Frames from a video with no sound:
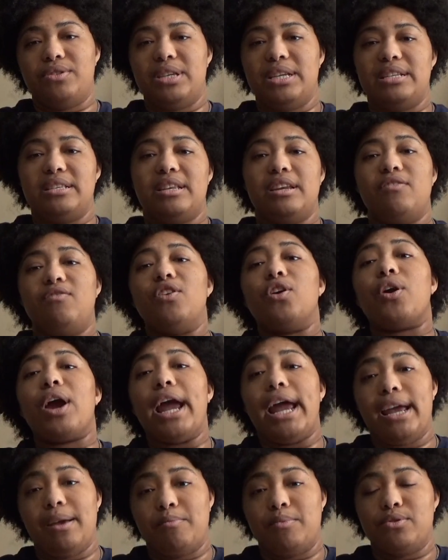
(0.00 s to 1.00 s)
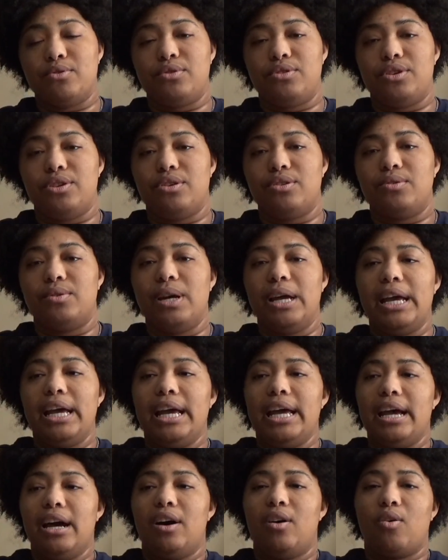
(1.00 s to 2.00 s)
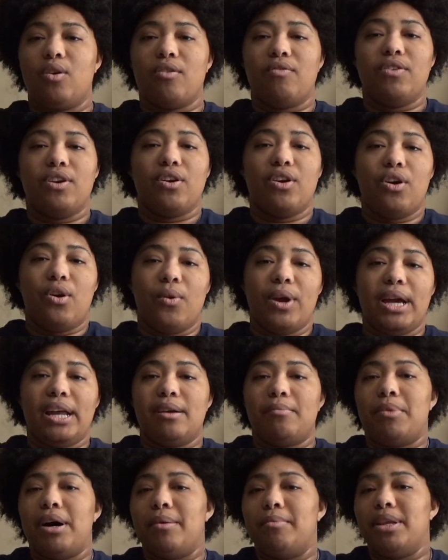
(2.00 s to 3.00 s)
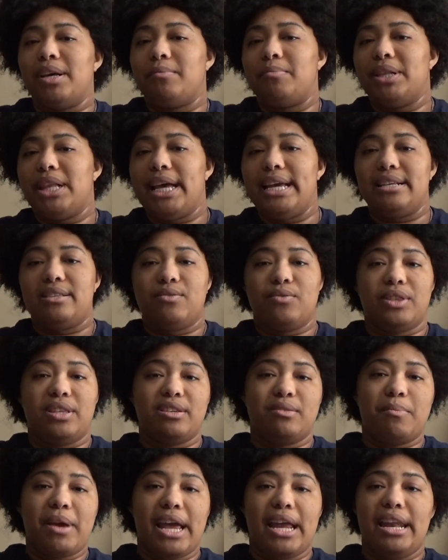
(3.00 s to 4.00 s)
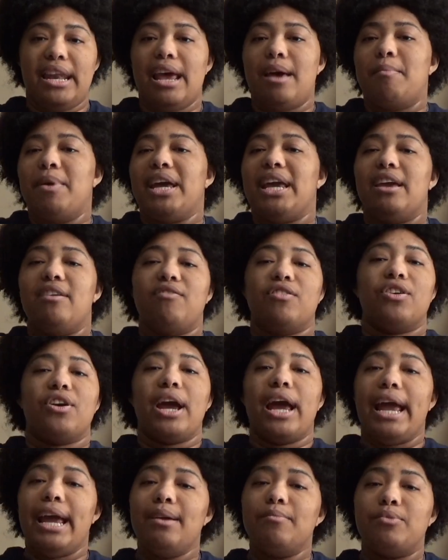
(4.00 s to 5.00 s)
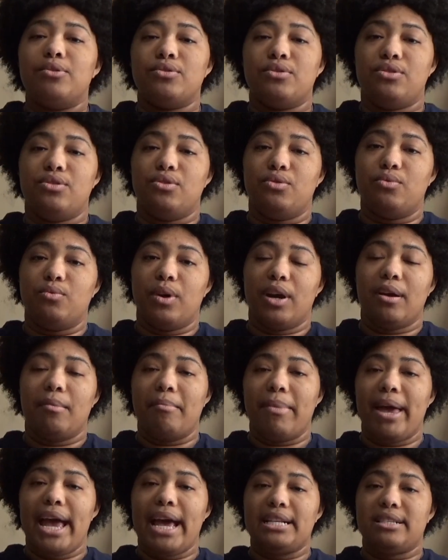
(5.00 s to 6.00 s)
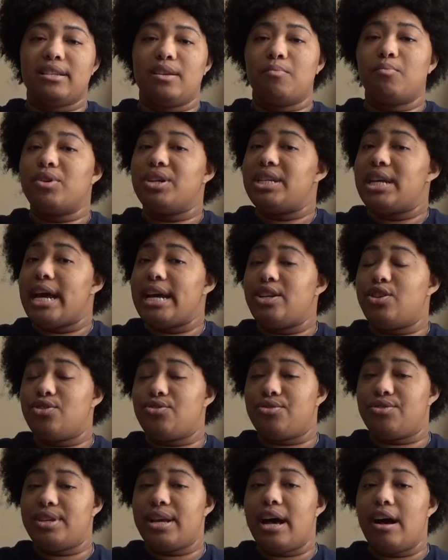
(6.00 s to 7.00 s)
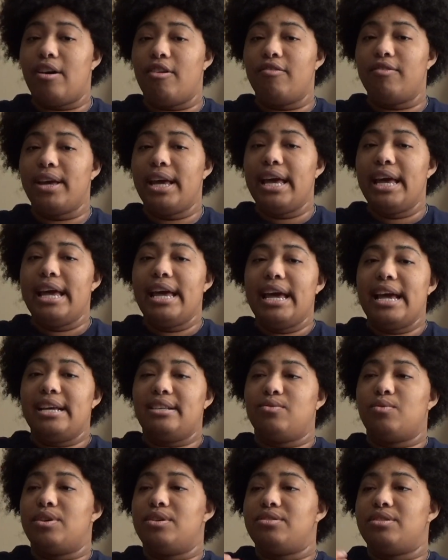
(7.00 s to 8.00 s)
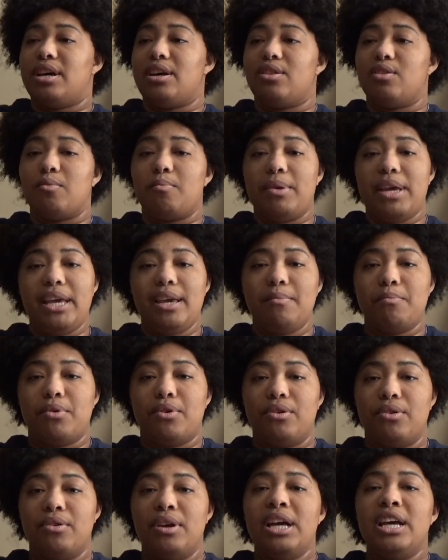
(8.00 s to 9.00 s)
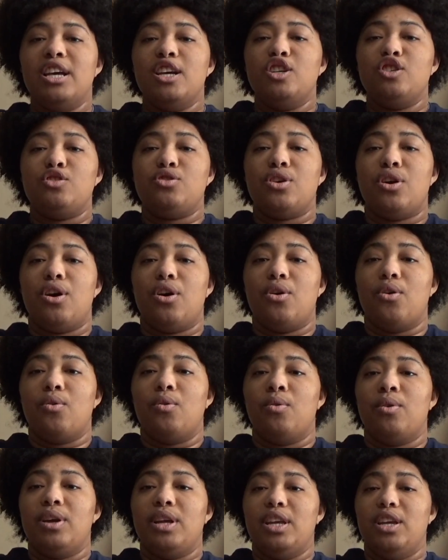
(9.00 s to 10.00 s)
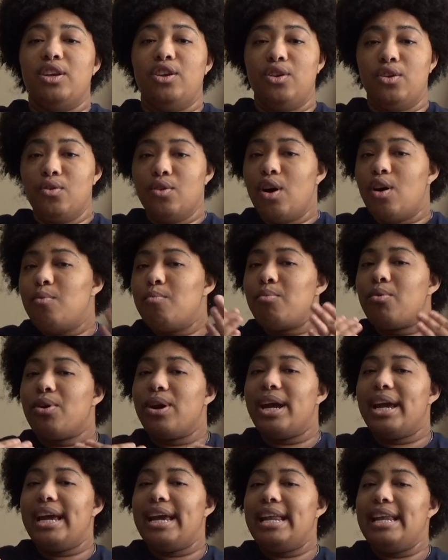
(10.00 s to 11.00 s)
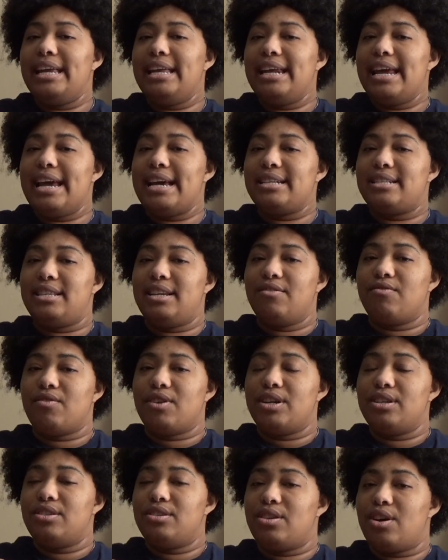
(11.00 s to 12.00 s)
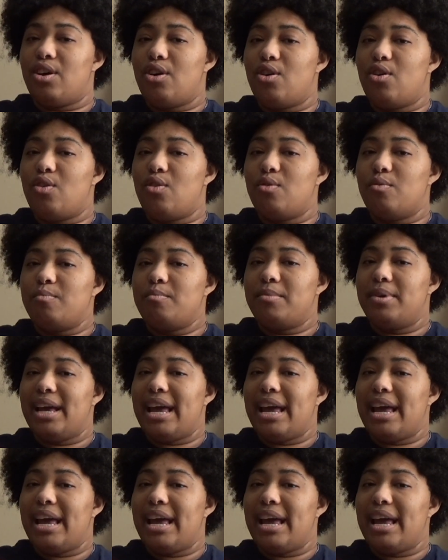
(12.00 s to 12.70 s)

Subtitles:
season if you're able to, or if you're going in a public place with this pandemic, if you're able to wear a mask to protect yourself as well as other people, so you don't bring any nasty friends home